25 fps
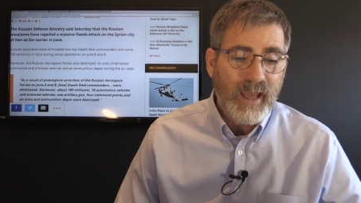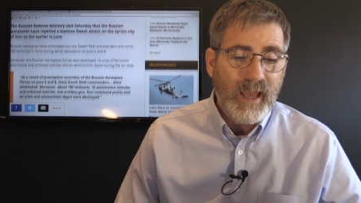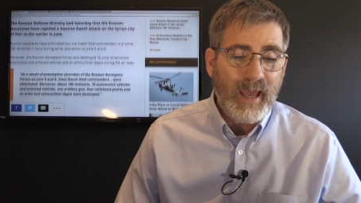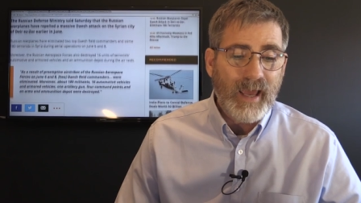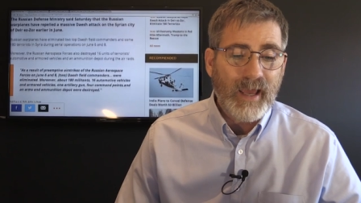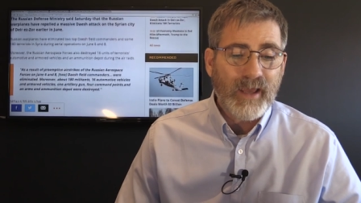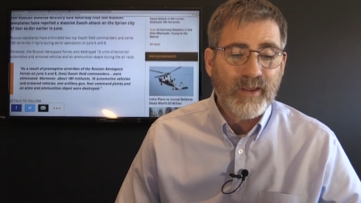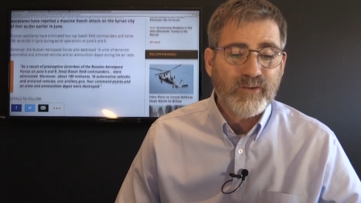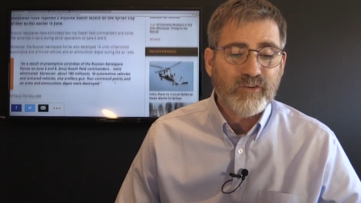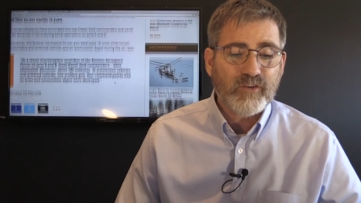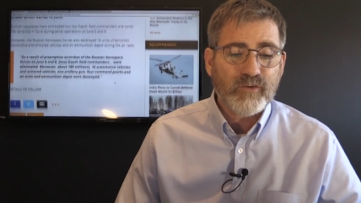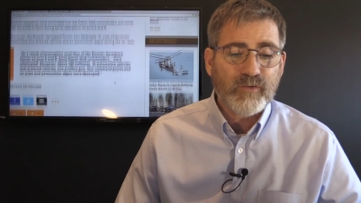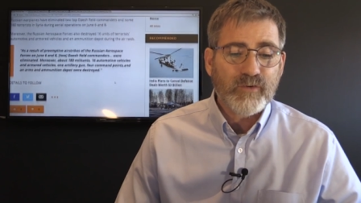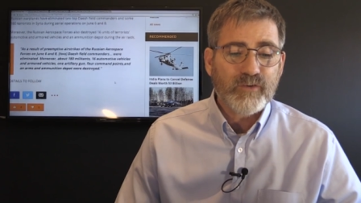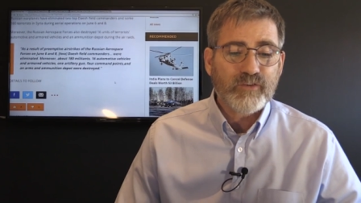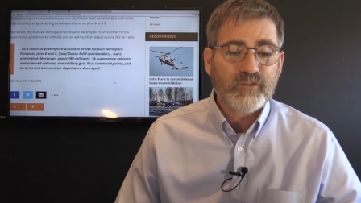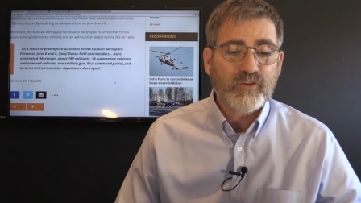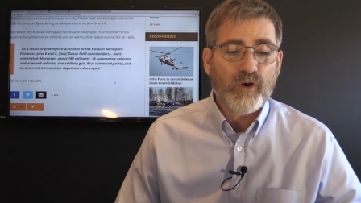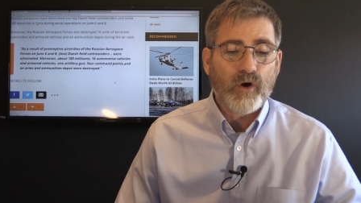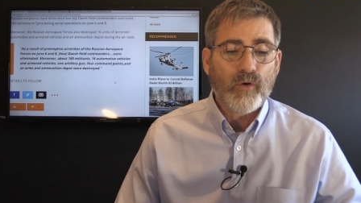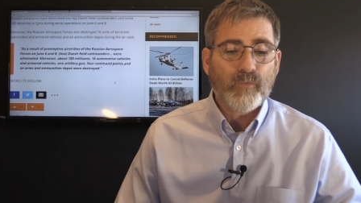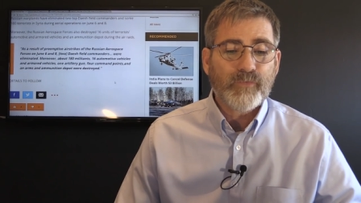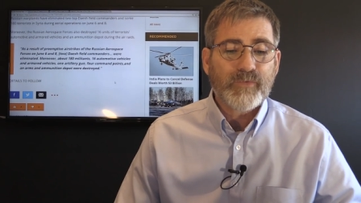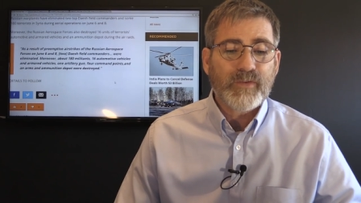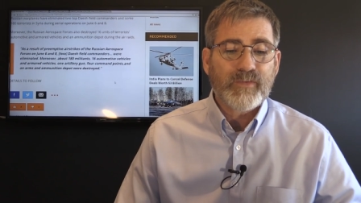As a
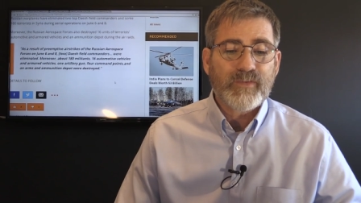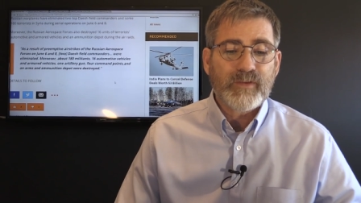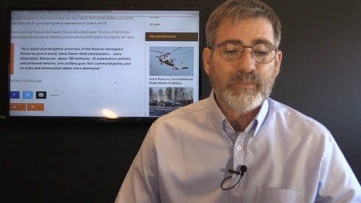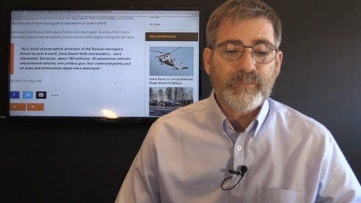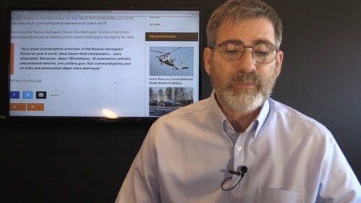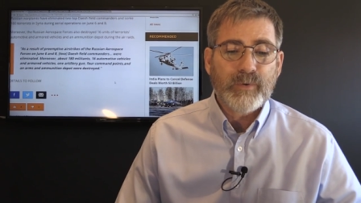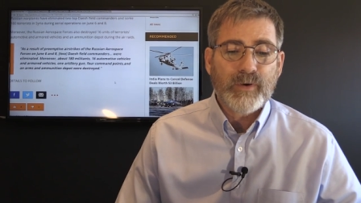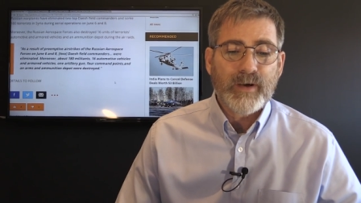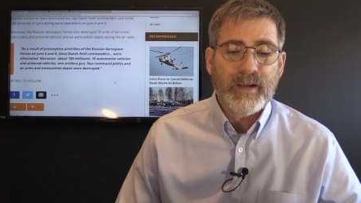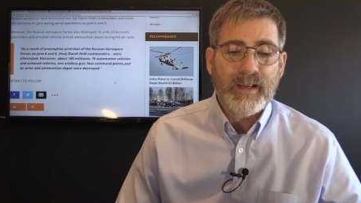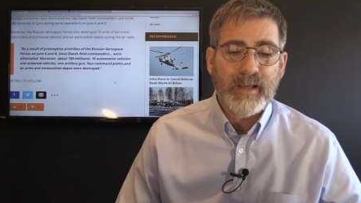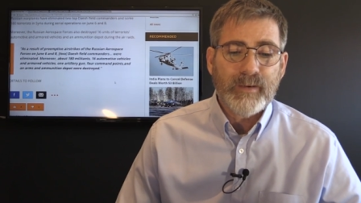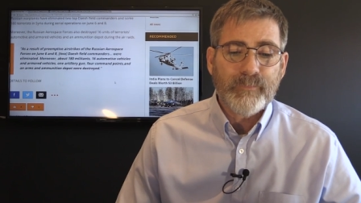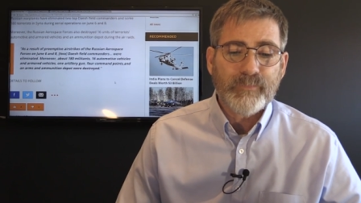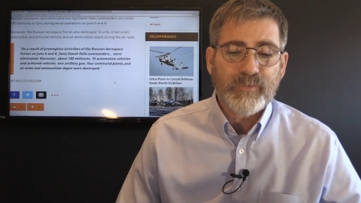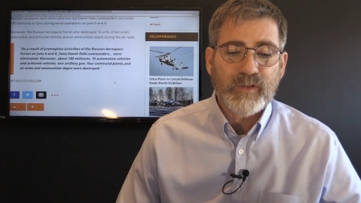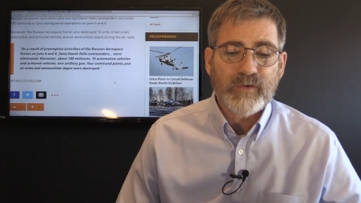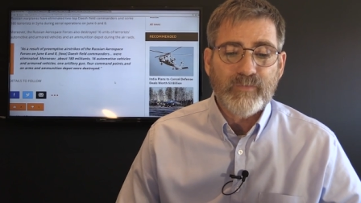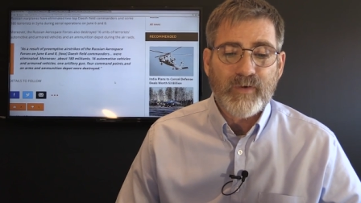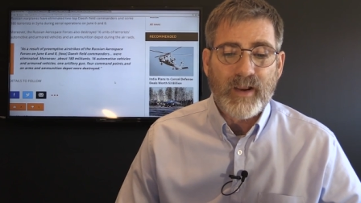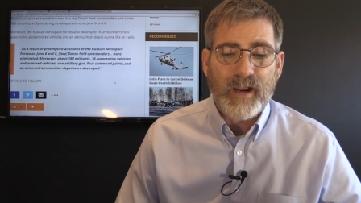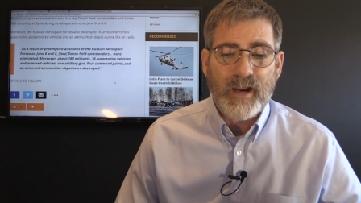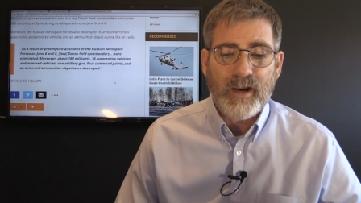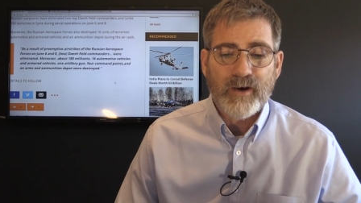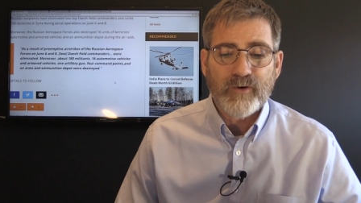result of the
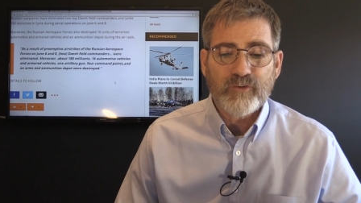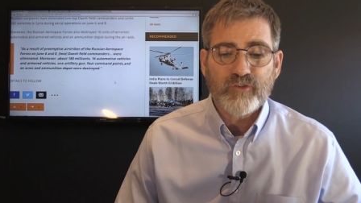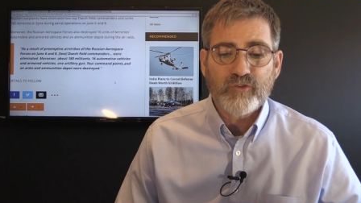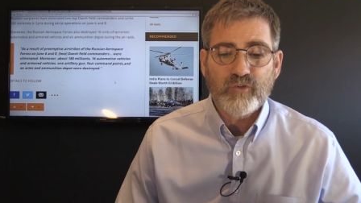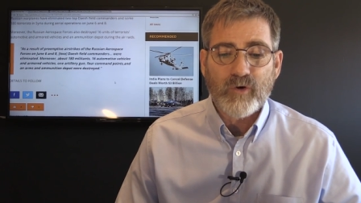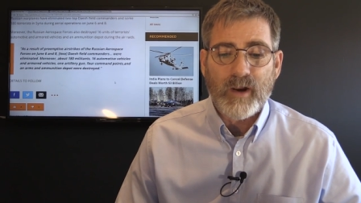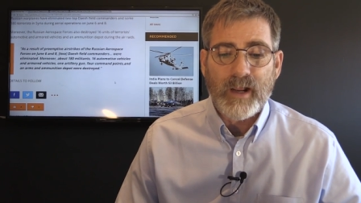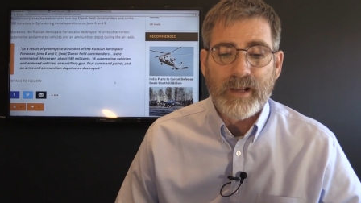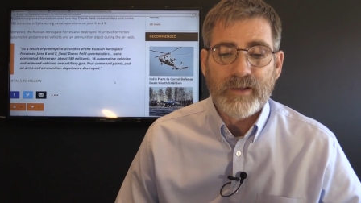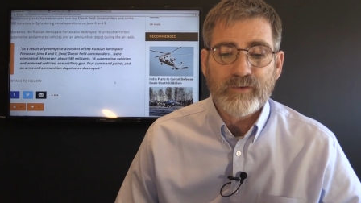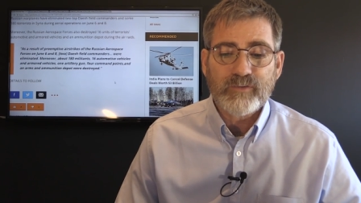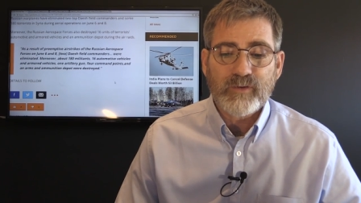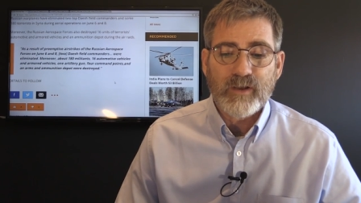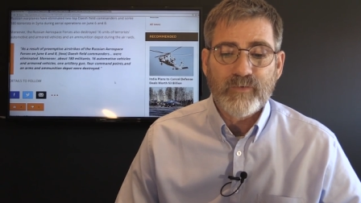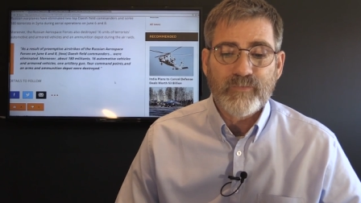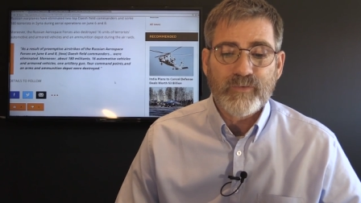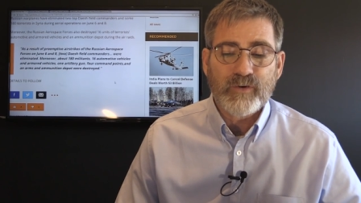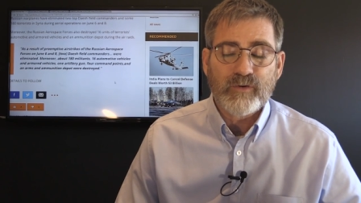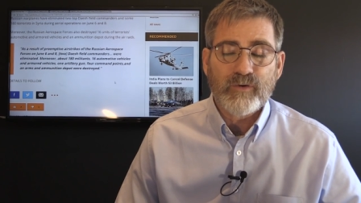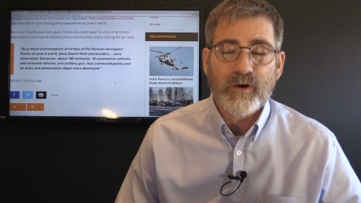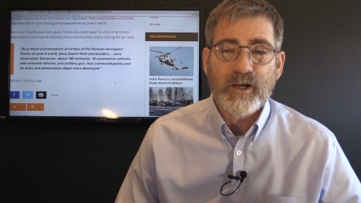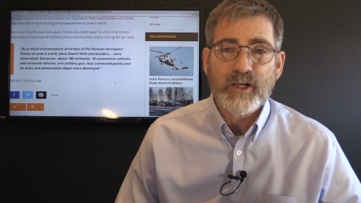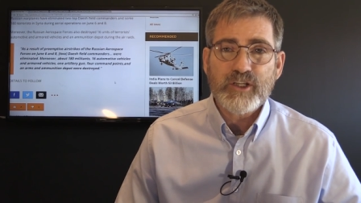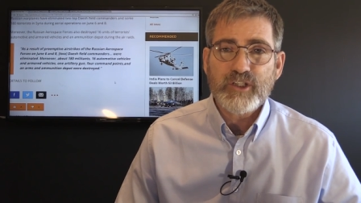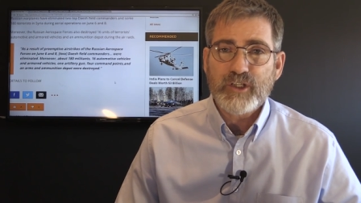preemptive airstrikes of
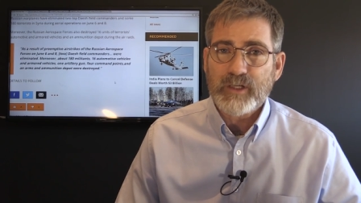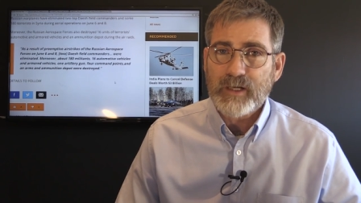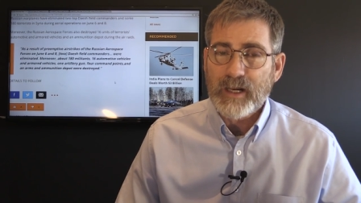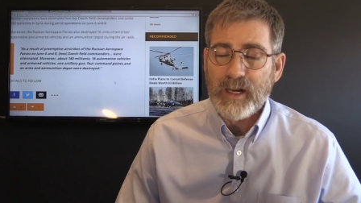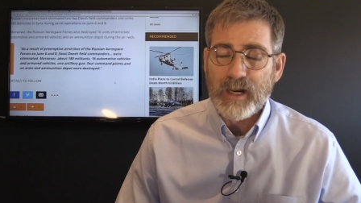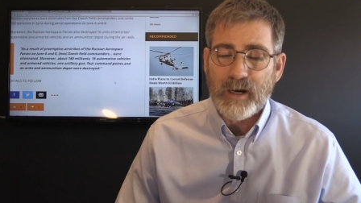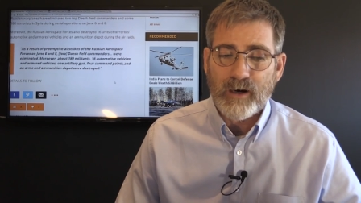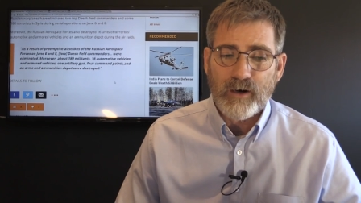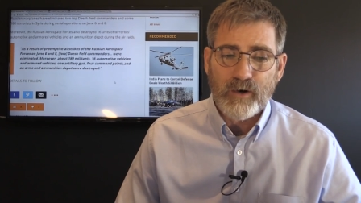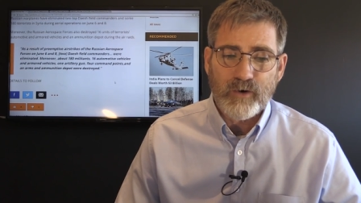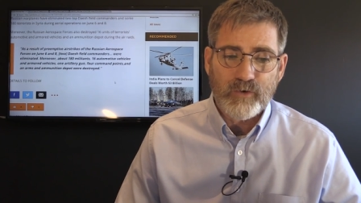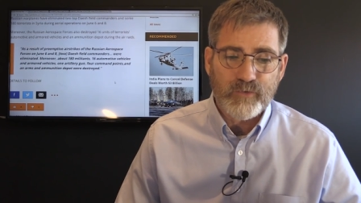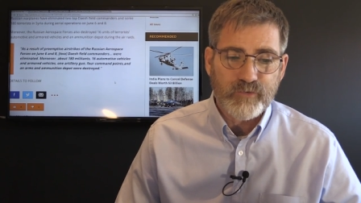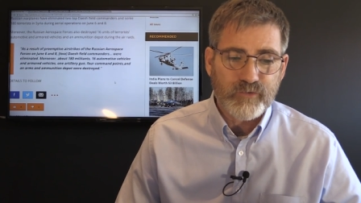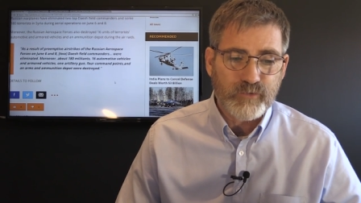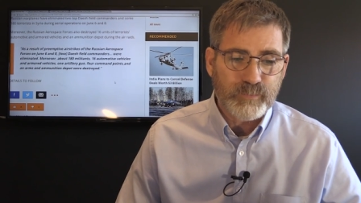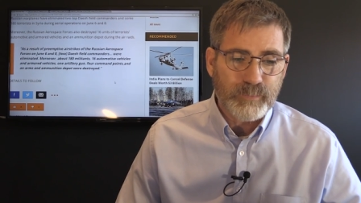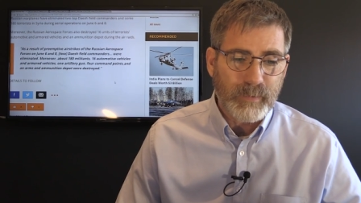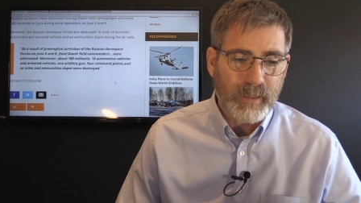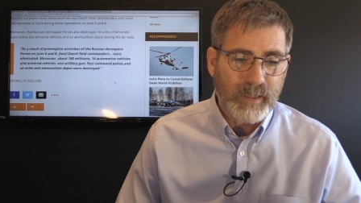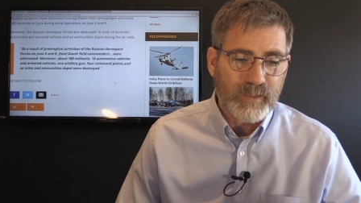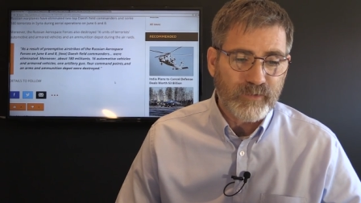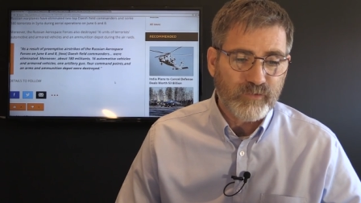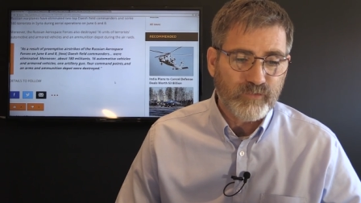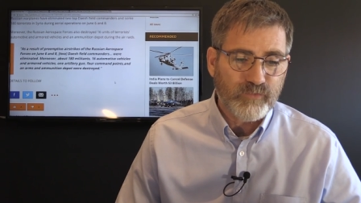the Russian
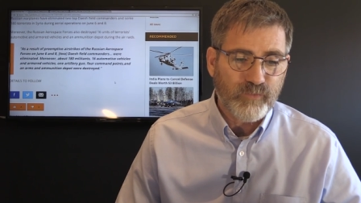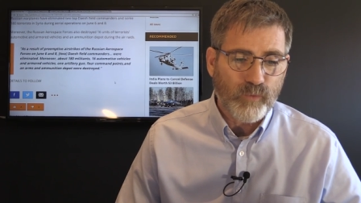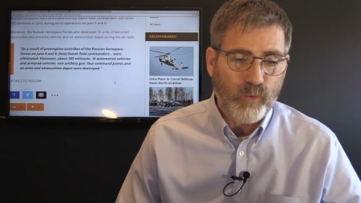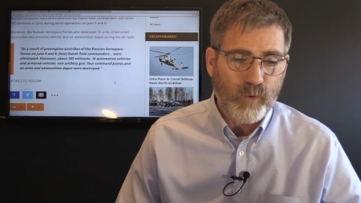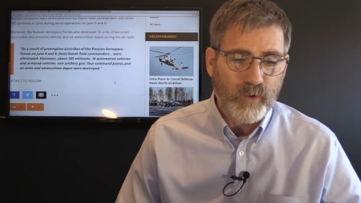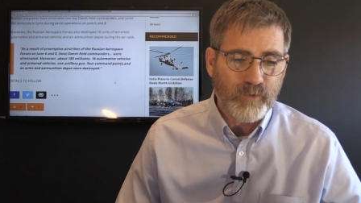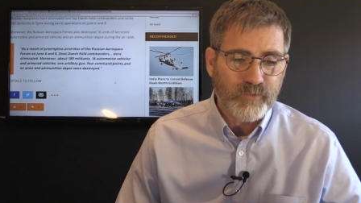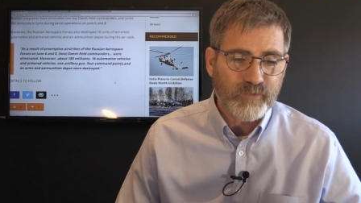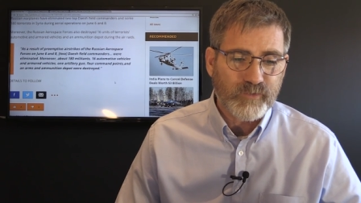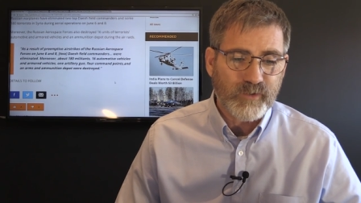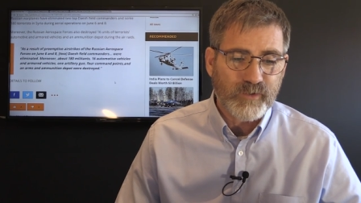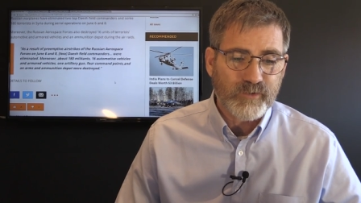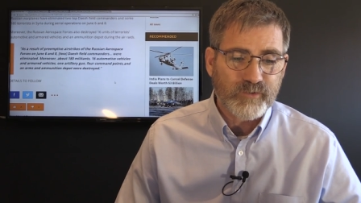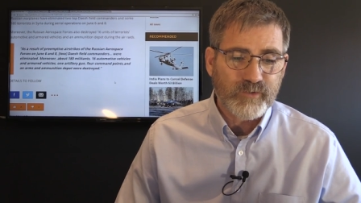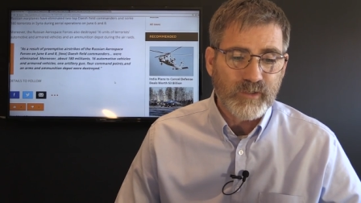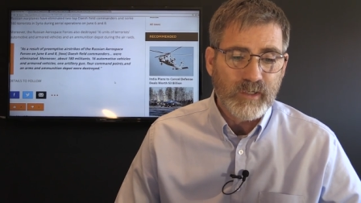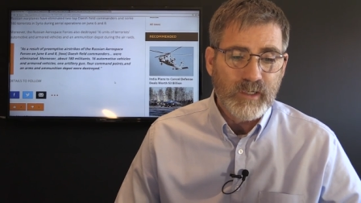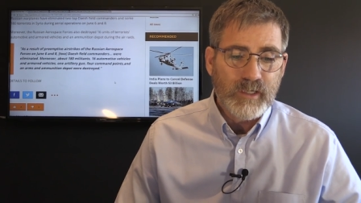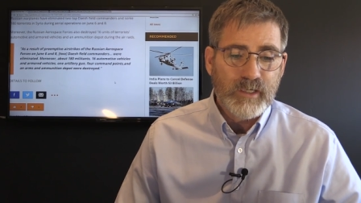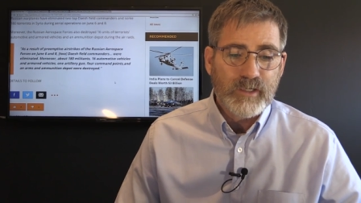Aerospace Forces